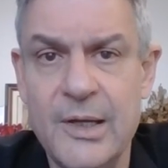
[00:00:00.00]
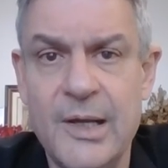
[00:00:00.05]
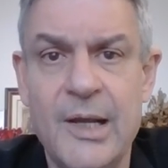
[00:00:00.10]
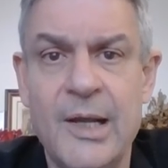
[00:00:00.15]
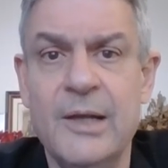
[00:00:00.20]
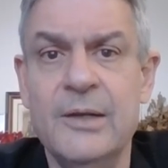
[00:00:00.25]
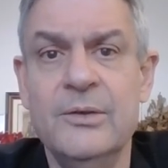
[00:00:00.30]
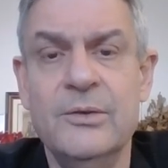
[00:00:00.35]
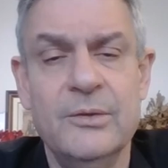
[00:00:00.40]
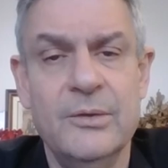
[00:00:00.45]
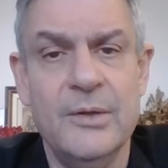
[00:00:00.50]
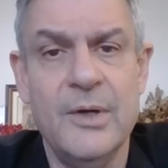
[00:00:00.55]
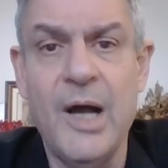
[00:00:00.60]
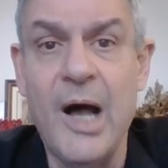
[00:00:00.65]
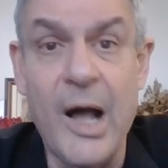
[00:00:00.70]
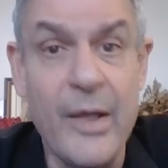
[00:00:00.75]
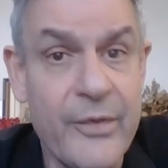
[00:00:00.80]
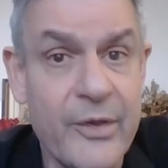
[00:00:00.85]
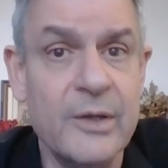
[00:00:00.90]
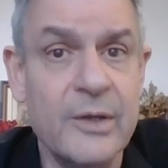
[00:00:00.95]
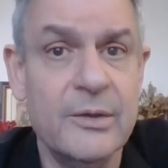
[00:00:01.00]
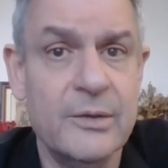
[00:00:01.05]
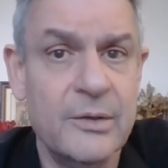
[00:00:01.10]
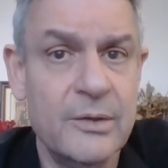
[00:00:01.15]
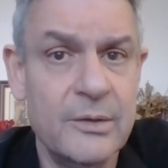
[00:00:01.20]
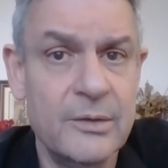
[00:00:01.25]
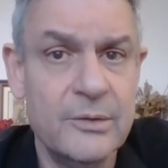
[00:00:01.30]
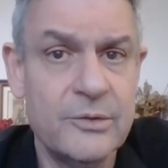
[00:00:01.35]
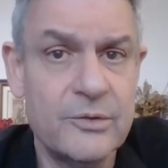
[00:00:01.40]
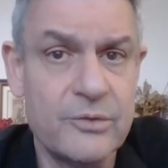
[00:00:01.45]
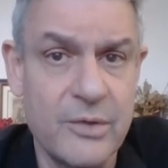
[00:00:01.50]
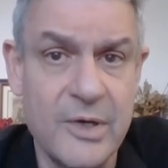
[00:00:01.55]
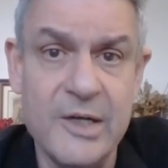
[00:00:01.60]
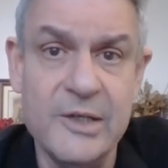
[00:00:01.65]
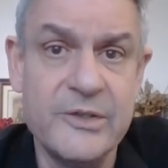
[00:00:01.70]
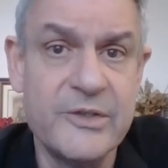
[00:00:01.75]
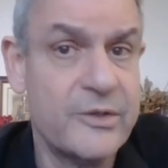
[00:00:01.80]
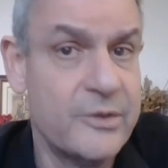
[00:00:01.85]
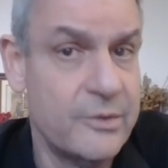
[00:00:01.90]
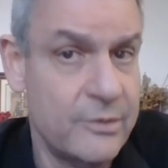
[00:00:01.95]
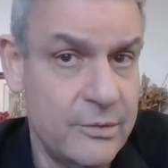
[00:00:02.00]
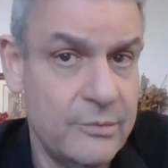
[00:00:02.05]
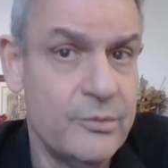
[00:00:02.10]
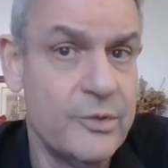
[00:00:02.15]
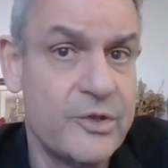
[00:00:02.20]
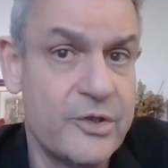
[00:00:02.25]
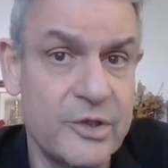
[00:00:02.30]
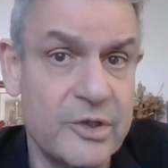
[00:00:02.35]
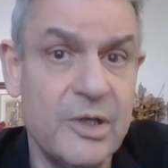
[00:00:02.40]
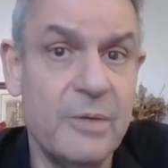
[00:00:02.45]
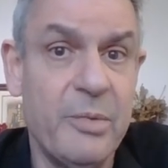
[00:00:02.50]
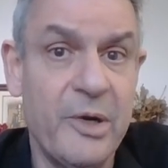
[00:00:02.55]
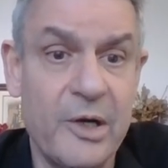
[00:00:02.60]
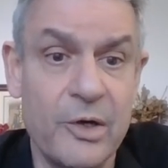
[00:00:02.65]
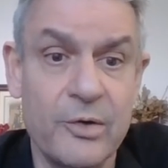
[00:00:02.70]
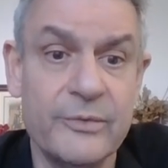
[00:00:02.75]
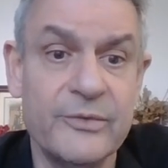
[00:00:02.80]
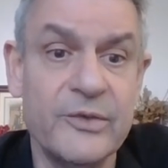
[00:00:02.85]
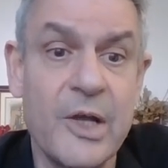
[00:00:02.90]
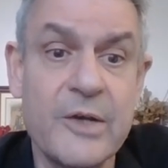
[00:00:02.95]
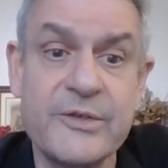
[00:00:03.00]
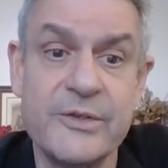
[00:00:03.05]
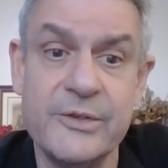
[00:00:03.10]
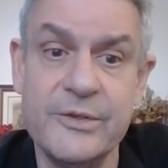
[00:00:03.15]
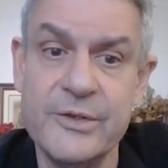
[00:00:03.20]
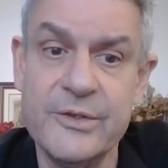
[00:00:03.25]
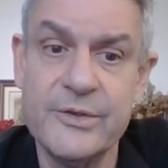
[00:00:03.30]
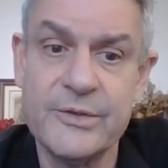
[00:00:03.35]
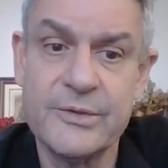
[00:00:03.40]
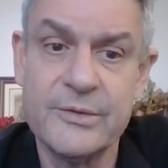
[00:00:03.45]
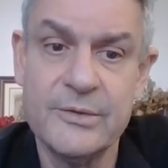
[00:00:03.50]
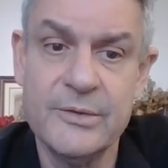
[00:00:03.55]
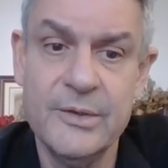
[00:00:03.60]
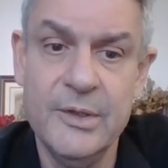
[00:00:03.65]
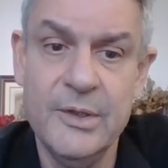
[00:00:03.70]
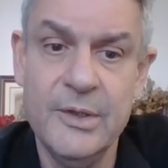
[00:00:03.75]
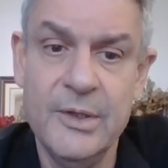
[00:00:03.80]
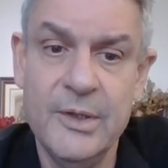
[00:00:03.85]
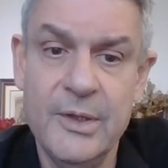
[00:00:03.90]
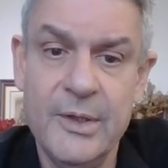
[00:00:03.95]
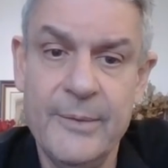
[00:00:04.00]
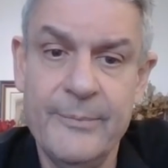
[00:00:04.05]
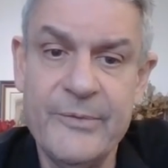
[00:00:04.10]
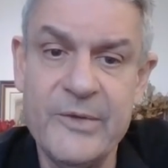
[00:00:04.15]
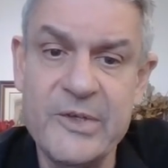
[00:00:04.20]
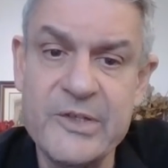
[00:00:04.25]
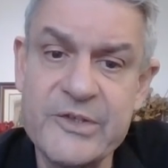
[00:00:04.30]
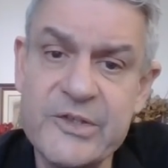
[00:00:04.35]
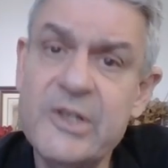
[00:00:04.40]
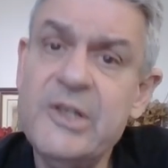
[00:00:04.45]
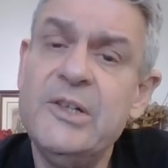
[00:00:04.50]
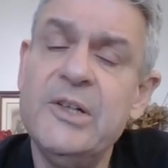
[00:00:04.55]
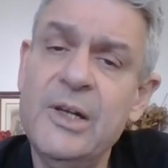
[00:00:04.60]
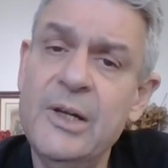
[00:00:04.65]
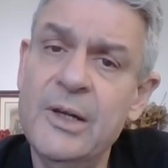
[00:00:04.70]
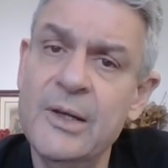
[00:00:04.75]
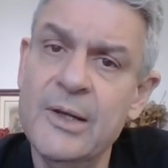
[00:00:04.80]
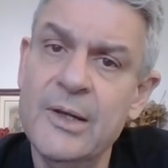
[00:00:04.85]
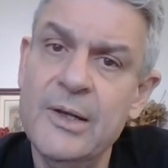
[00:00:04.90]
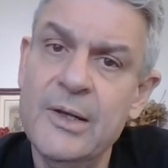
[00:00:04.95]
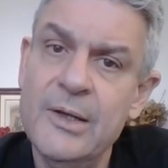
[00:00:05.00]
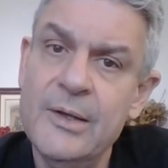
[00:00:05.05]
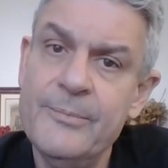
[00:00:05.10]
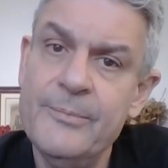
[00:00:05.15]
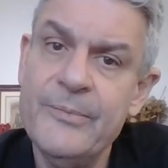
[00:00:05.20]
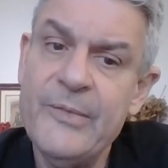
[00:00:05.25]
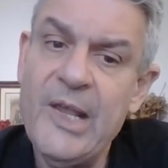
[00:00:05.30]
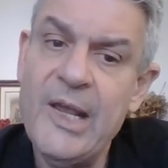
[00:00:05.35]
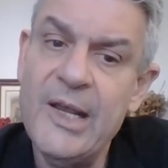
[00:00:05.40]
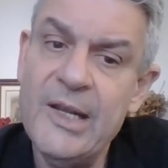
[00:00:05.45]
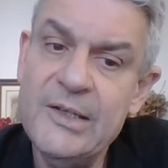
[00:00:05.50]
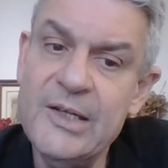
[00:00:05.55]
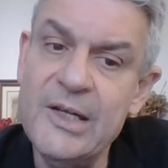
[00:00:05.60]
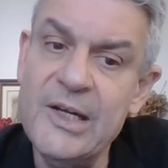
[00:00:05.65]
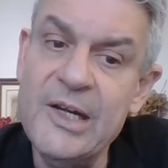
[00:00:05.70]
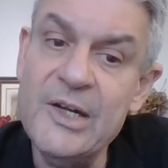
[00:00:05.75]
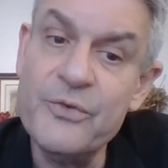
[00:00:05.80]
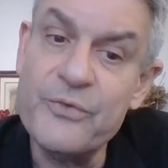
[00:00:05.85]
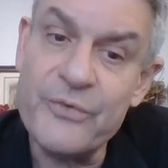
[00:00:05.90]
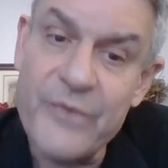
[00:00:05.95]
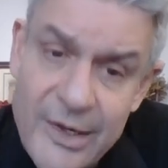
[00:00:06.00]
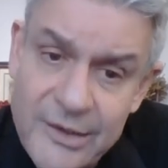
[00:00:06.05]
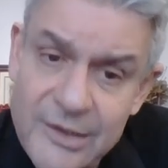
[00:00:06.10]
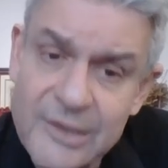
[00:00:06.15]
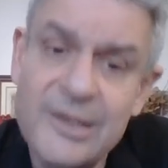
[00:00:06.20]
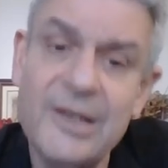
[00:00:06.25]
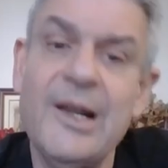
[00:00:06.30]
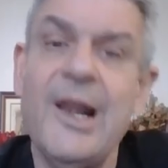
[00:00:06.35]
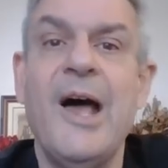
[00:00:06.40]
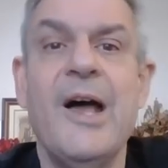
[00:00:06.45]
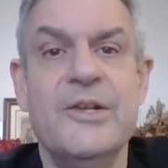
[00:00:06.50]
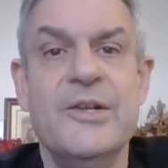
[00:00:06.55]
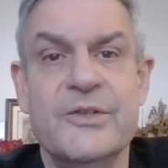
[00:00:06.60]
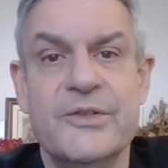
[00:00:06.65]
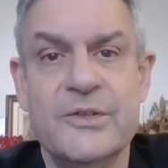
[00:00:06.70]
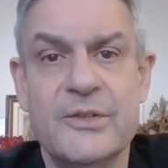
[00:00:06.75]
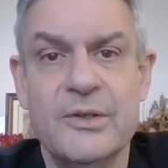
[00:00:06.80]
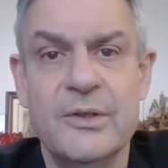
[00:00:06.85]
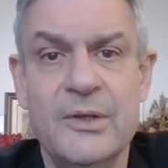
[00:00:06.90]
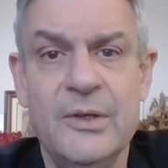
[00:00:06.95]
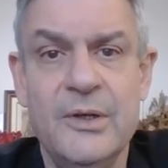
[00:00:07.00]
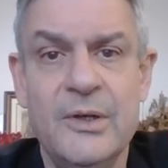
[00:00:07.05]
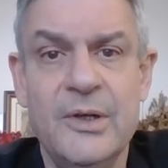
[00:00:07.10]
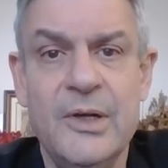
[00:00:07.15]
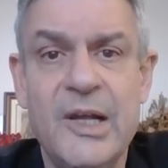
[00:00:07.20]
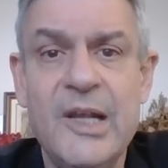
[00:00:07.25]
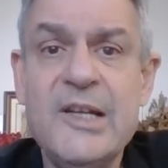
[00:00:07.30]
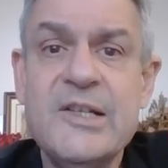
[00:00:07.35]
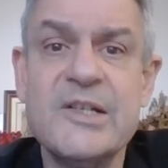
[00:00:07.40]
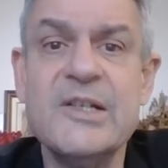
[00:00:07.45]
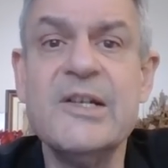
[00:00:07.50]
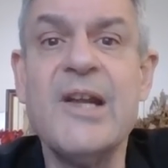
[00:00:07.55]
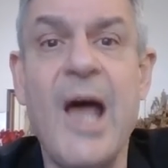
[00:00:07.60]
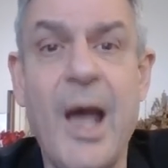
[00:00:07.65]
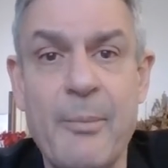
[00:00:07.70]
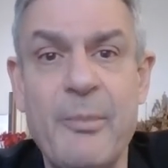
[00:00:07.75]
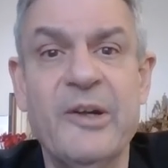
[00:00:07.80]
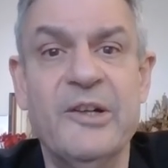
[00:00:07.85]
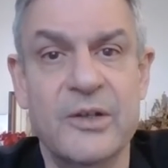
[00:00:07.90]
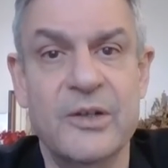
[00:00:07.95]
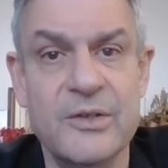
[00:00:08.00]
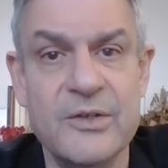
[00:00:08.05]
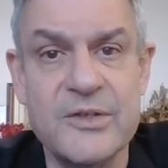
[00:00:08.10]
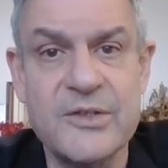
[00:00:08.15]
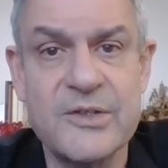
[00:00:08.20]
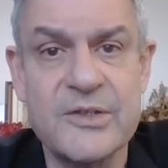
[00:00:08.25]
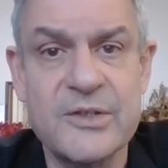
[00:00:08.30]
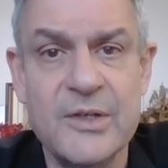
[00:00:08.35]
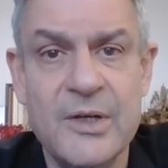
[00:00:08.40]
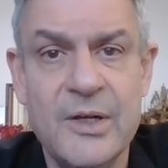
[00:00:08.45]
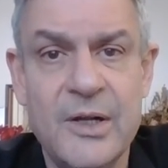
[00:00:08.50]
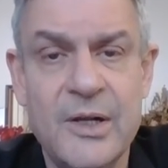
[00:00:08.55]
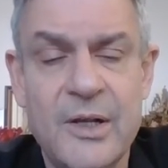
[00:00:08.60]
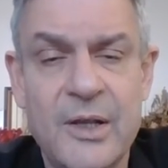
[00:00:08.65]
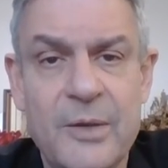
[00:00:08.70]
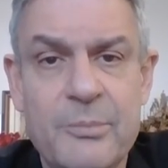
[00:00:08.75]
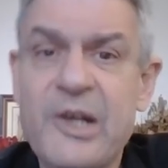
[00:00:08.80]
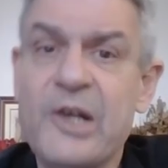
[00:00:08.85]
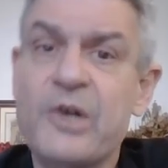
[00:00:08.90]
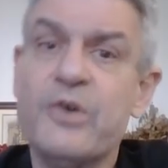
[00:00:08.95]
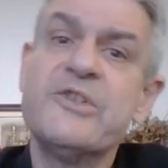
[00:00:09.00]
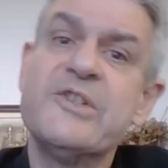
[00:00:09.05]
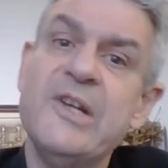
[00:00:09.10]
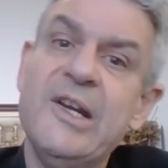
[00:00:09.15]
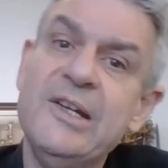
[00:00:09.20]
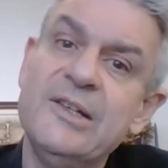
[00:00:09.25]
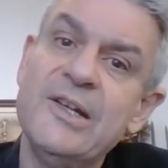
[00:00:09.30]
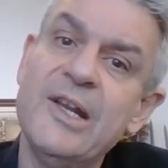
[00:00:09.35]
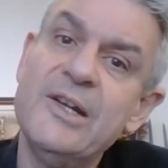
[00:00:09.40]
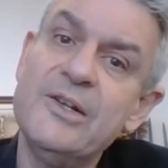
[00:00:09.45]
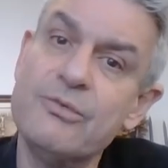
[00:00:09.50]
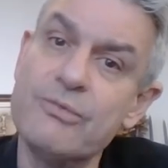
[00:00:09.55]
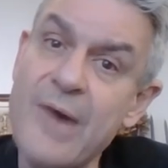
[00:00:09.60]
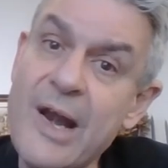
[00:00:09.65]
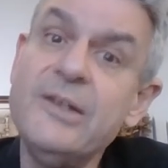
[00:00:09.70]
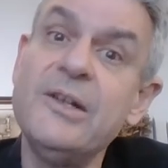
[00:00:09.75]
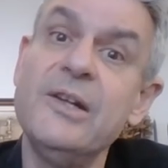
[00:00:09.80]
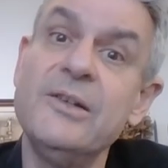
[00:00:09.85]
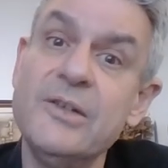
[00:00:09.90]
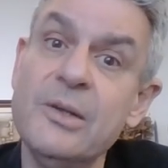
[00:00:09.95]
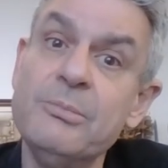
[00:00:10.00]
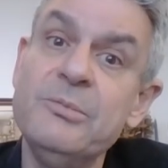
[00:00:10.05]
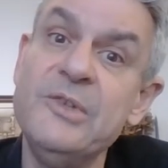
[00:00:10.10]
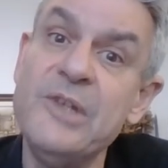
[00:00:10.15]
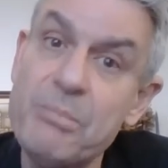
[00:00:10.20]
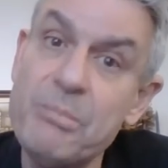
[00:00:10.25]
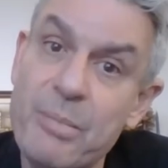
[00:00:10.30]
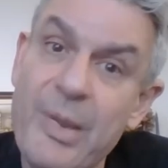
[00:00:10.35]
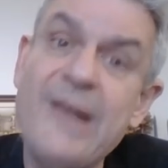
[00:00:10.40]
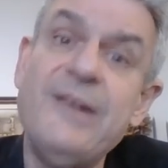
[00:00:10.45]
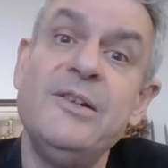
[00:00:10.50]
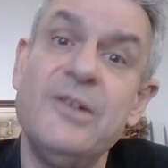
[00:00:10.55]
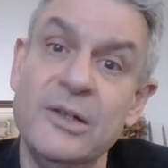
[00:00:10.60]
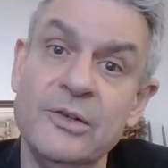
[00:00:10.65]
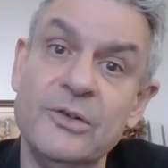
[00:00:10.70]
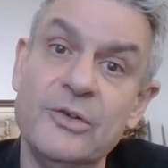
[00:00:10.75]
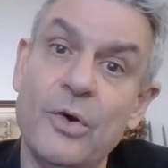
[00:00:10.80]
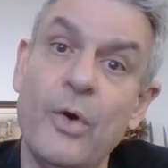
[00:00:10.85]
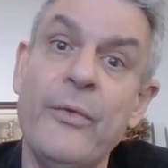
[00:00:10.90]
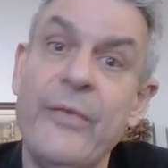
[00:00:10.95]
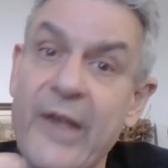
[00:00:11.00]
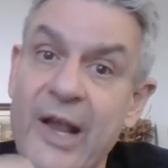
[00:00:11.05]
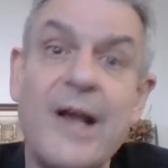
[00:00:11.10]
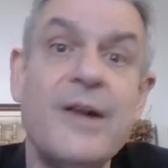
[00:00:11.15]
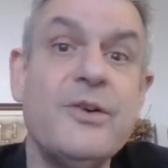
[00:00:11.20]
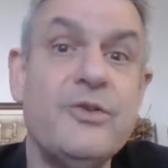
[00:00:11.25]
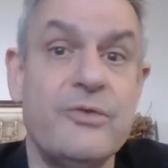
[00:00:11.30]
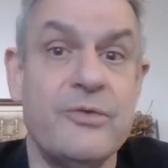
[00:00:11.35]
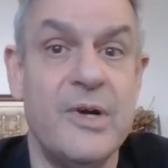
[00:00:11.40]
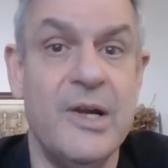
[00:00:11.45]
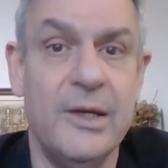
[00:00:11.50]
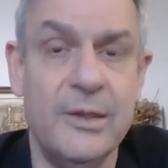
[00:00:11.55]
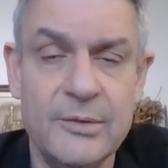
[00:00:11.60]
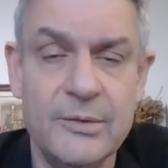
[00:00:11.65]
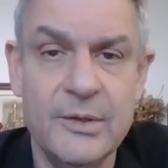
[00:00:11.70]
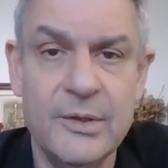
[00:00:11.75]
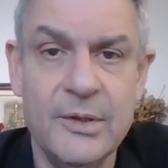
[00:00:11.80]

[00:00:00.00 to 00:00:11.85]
and other traits which are typical of narcissists. The city had infantilized its inhabitants because it had rendered them dependent on the country.